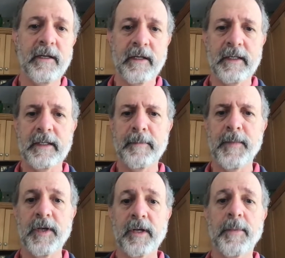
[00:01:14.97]
um,
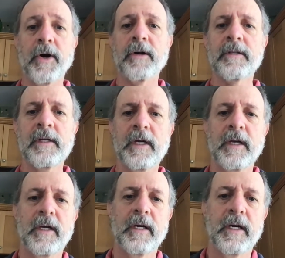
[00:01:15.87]
in Nepal
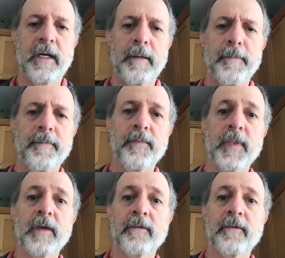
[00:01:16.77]
um,